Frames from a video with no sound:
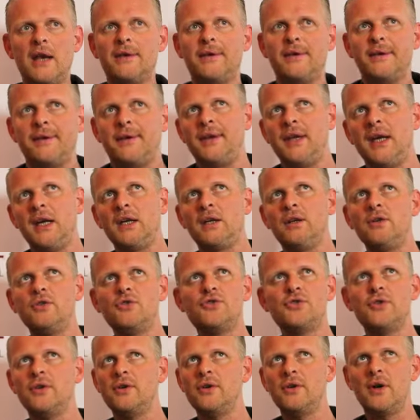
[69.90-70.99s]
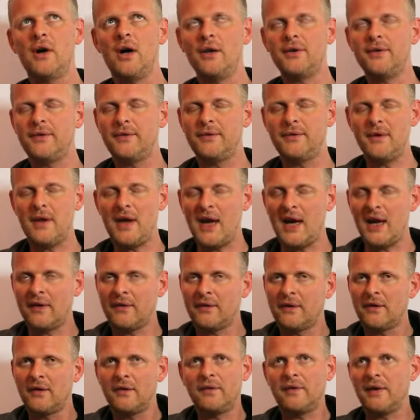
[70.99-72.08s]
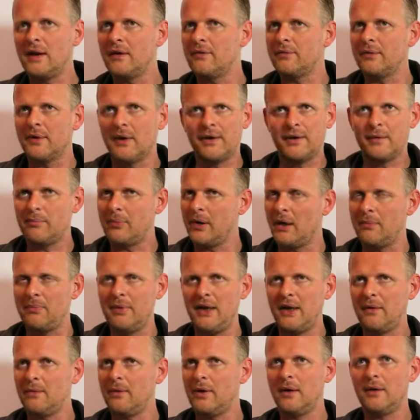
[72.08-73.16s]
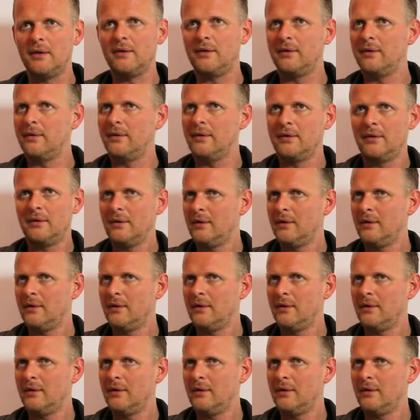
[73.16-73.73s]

I think you should not ask yourself what the public wants.